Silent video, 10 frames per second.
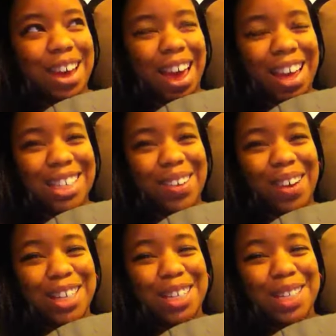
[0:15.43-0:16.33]
had some
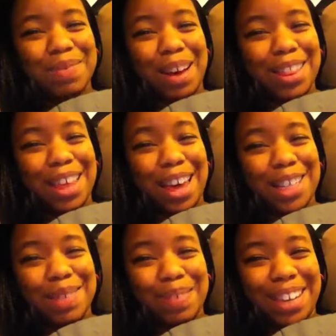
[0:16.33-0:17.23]
questions about the
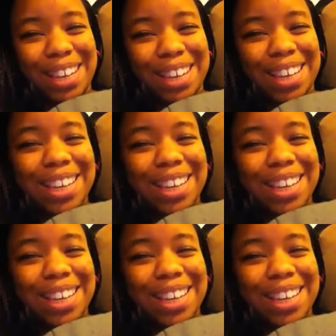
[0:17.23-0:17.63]
husband.